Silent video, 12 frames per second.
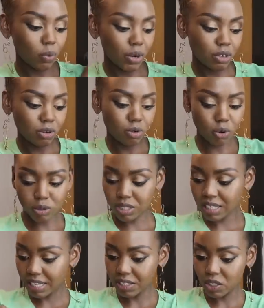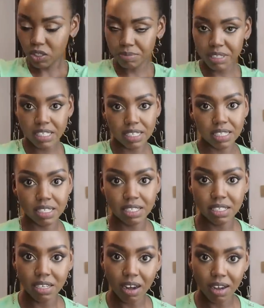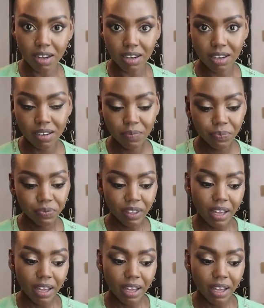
when you go to the extremities, it's darker.